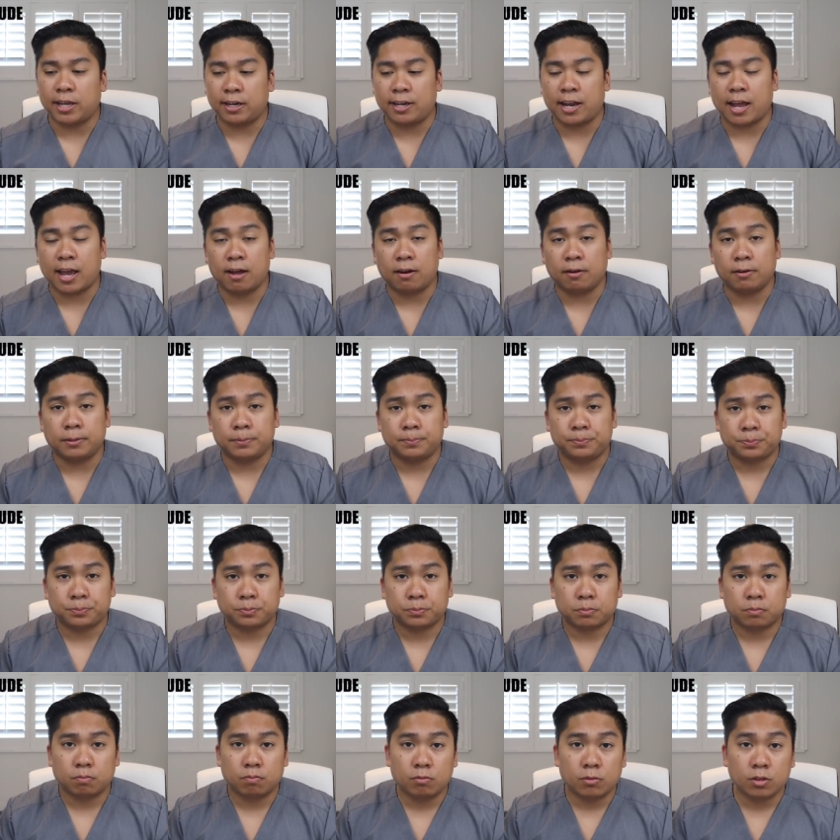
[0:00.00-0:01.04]
it down.
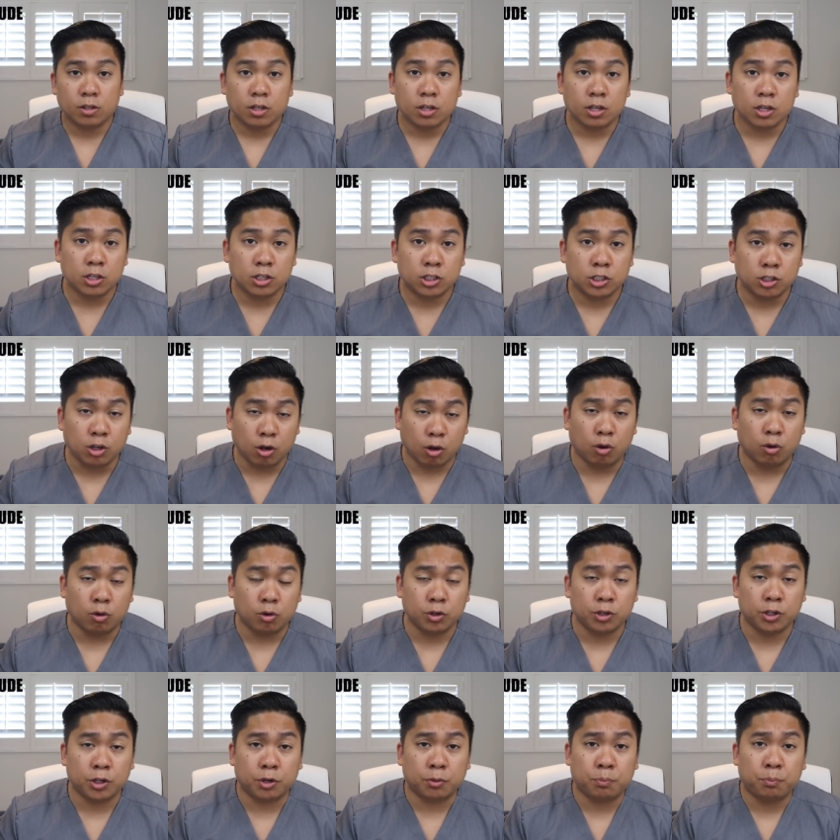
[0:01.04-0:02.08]
So
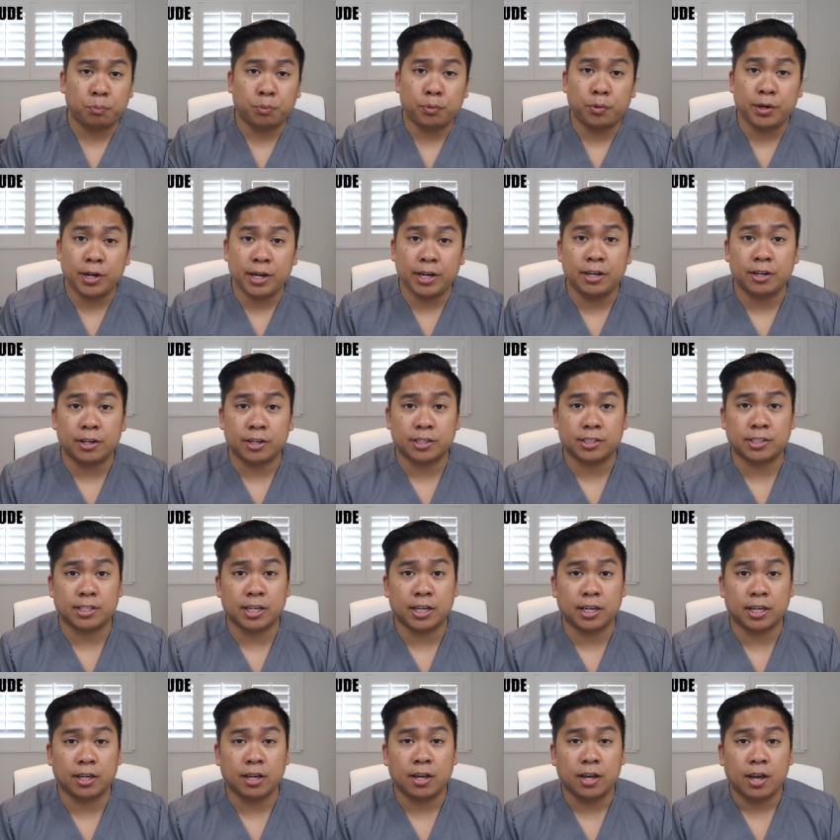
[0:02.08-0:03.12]
you're
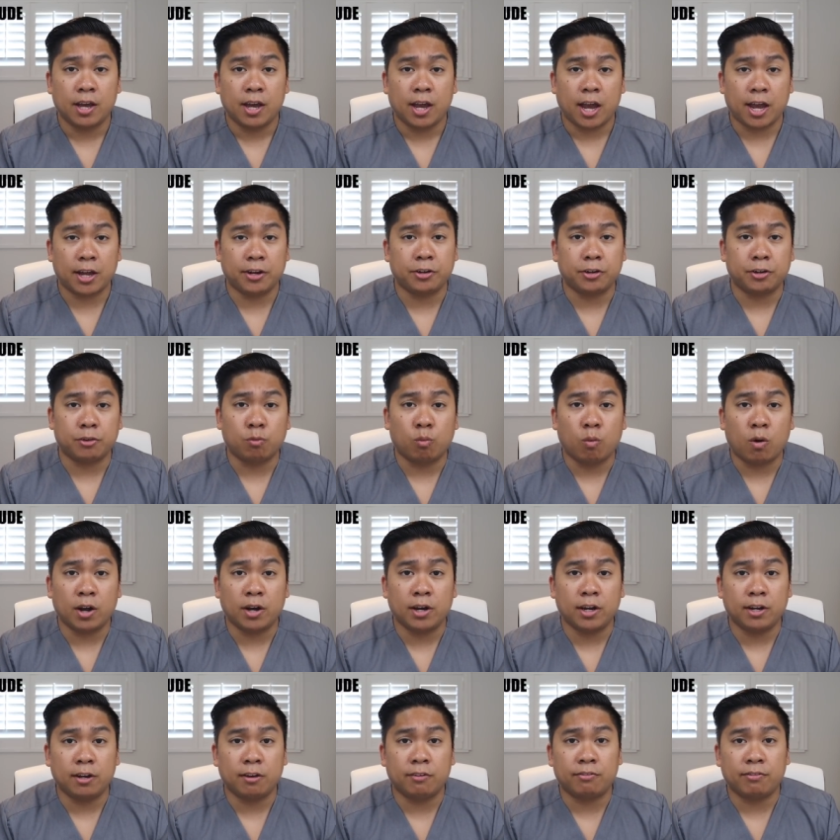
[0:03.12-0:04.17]
pre-nursing and you're
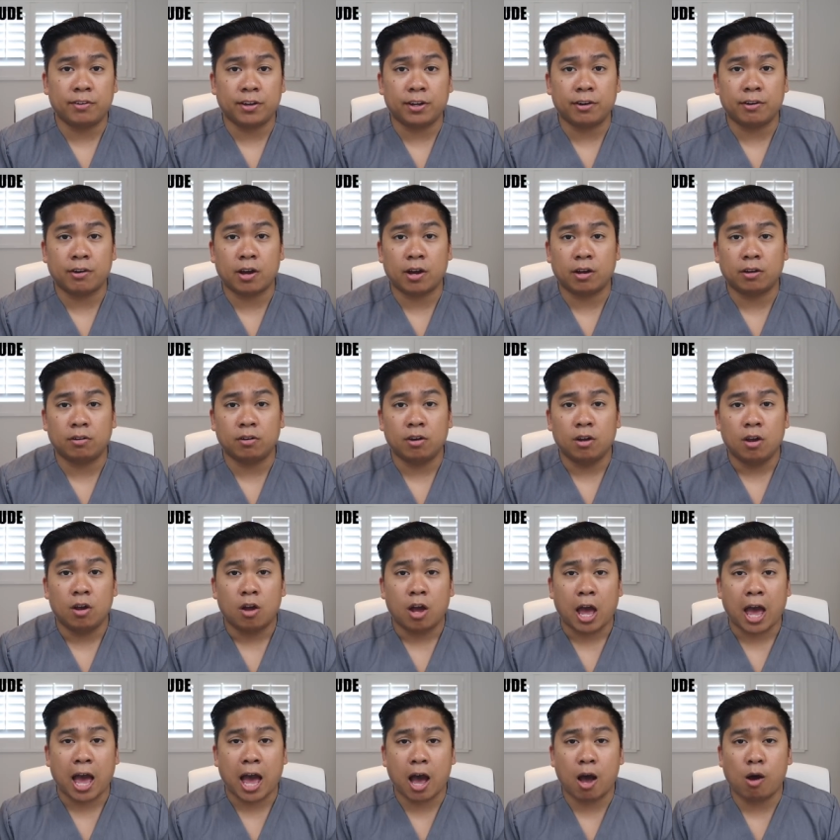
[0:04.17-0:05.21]
wanting to figure out
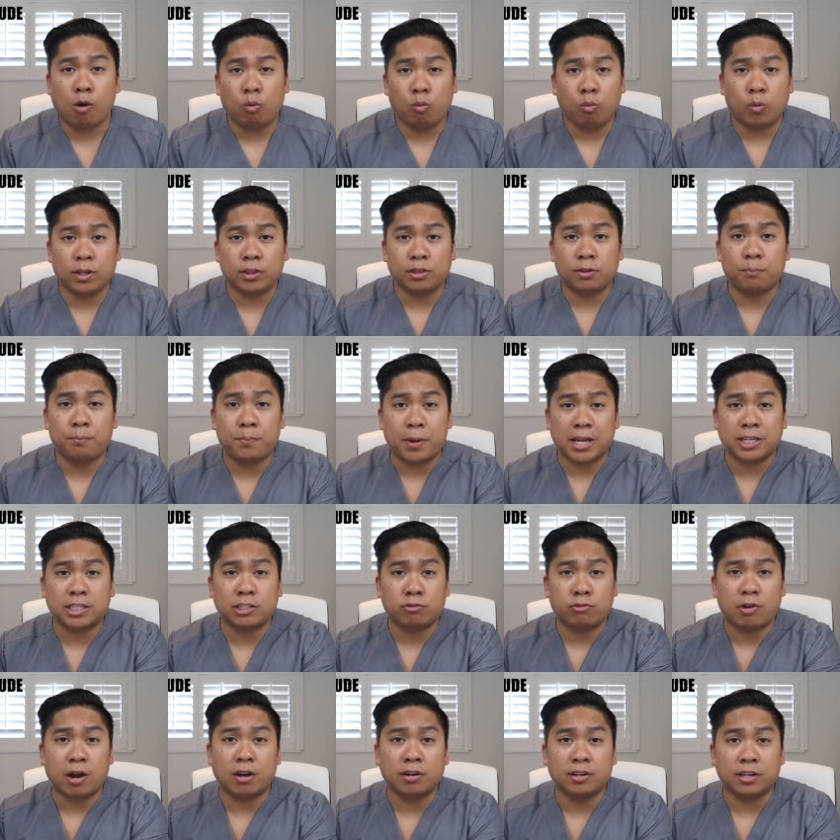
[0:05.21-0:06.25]
how, what the
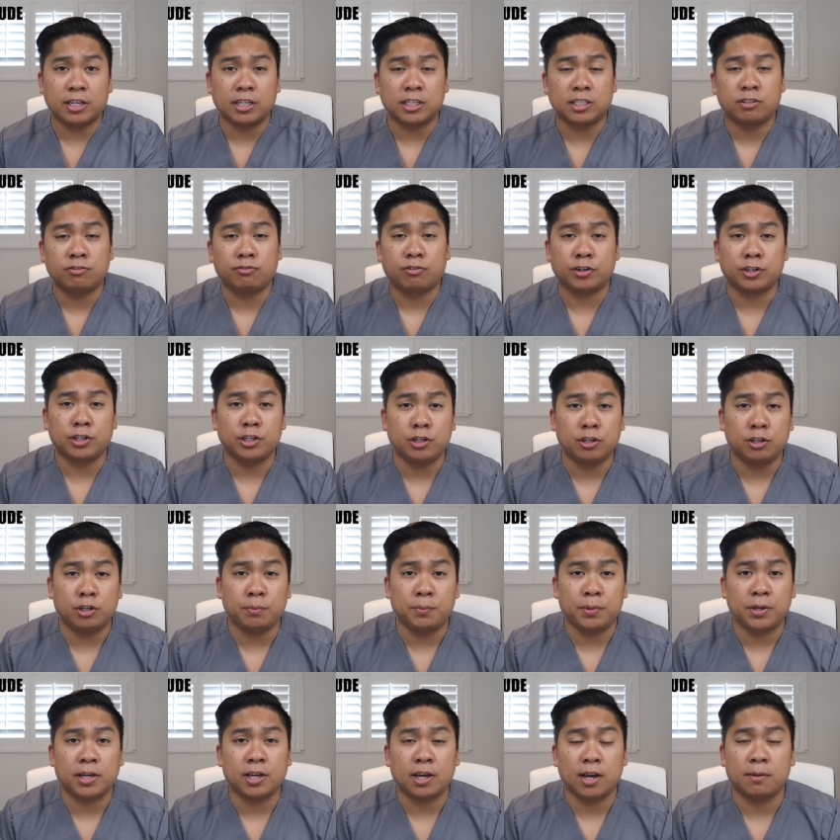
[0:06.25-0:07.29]
best route is for you to
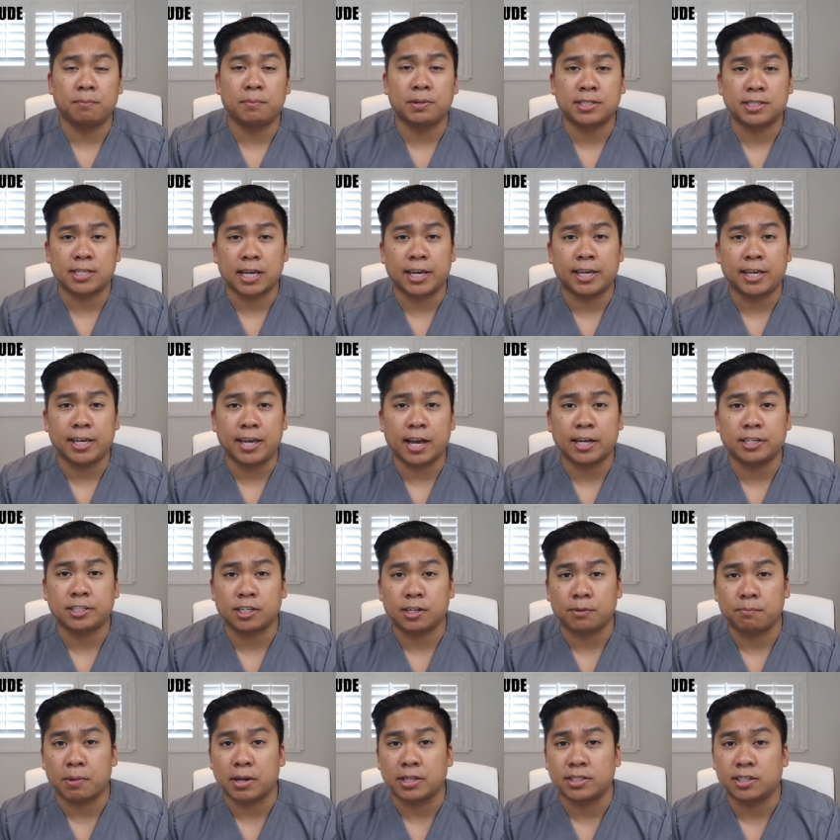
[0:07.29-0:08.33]
become a
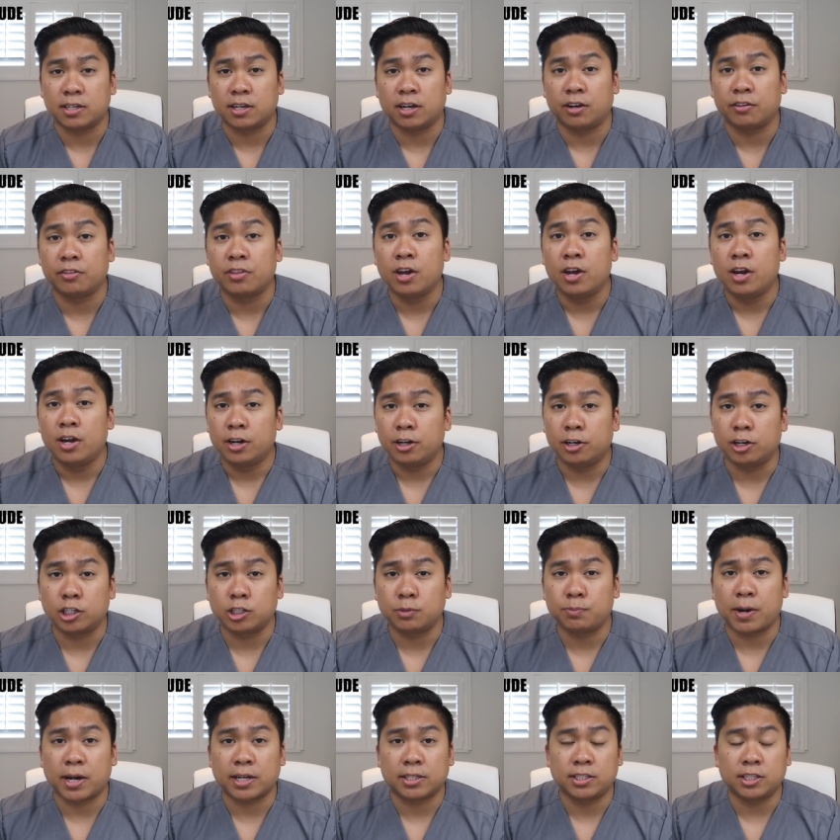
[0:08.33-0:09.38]
psychiatric mental health nurse
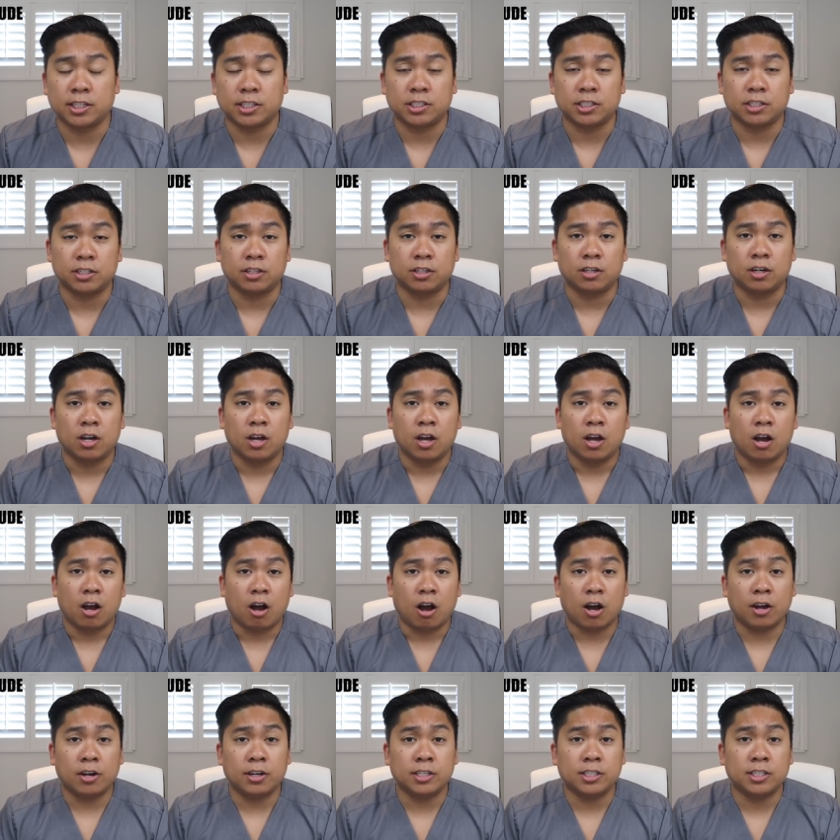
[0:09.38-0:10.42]
practitioner.
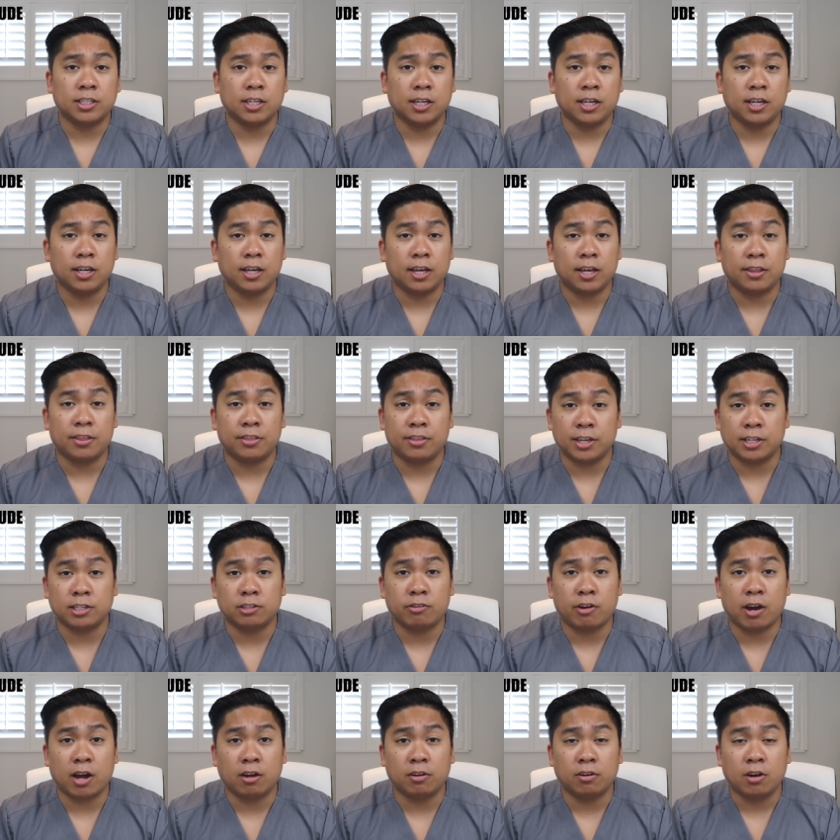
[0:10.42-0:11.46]
Honestly, in this
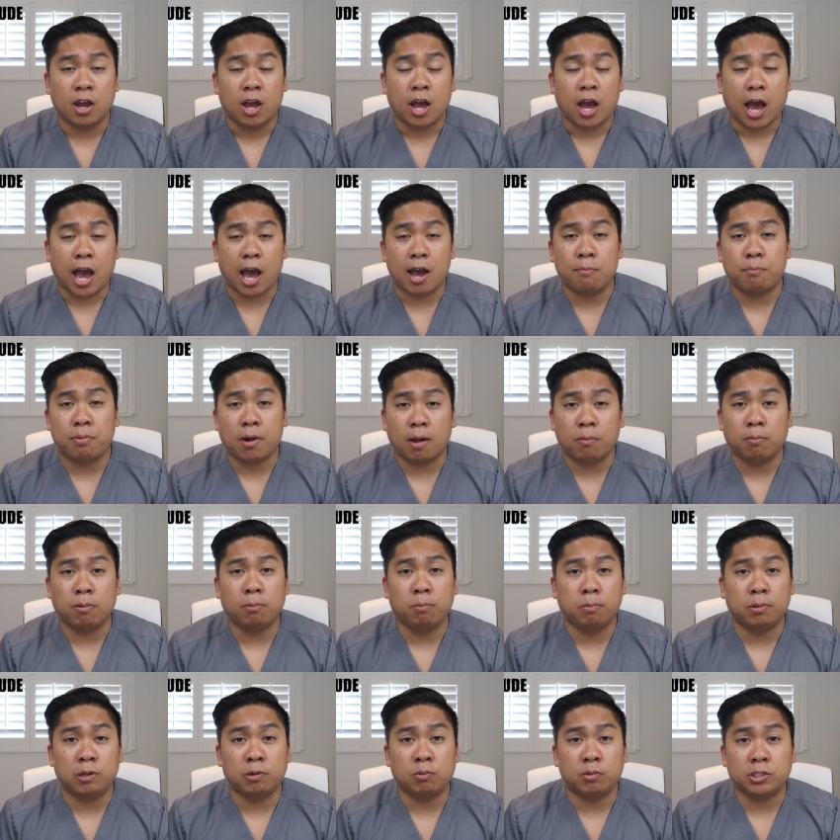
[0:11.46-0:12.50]
route, I
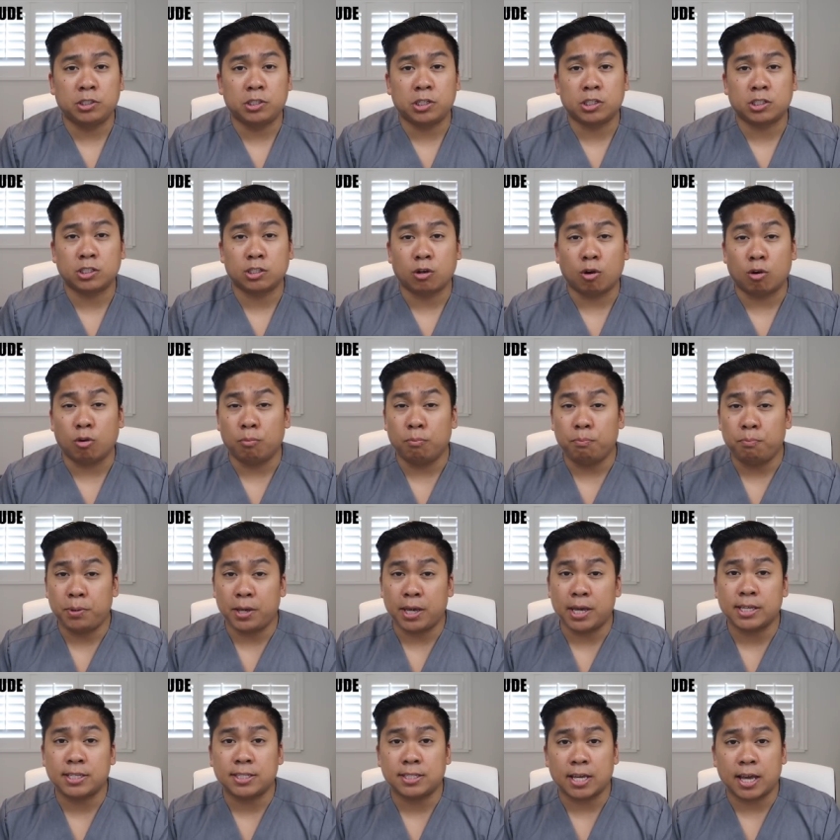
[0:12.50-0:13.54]
probably would just go
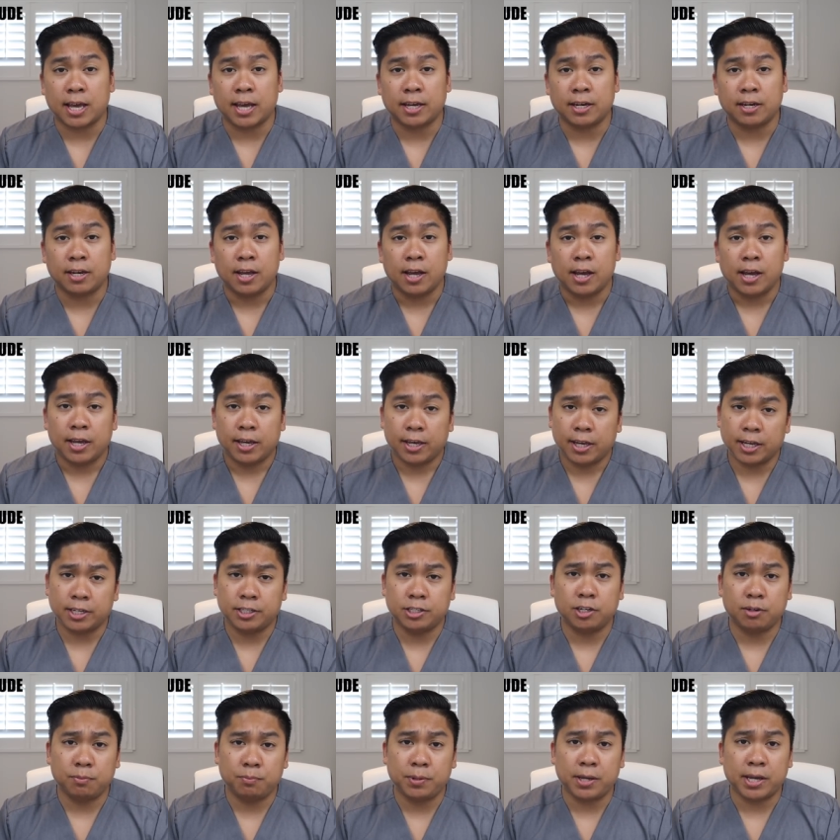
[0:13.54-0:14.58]
B S N,
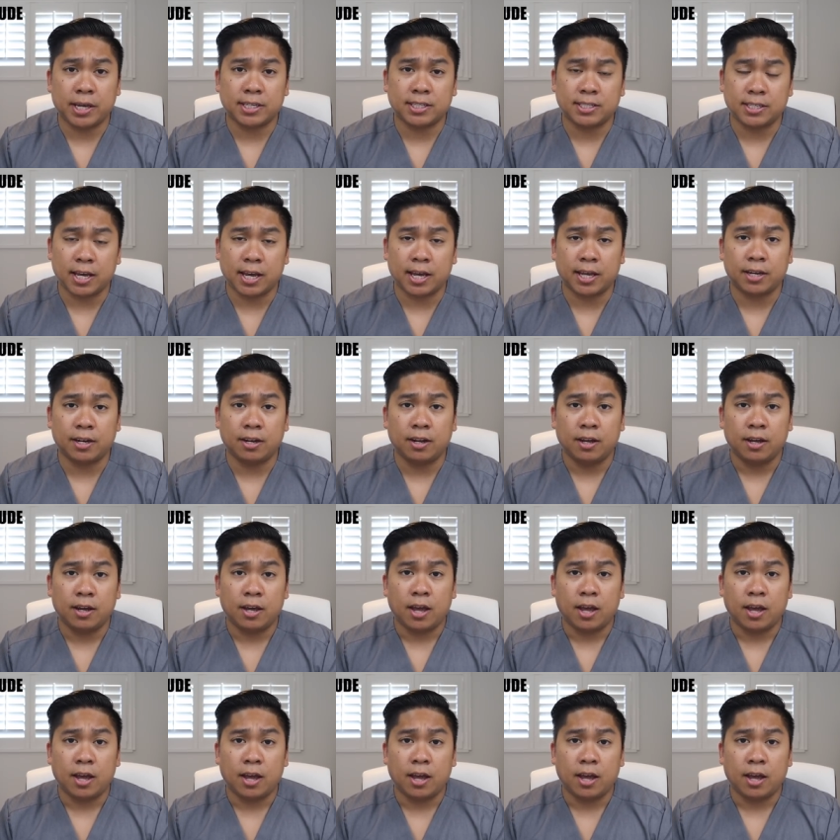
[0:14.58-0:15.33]
get your B S N,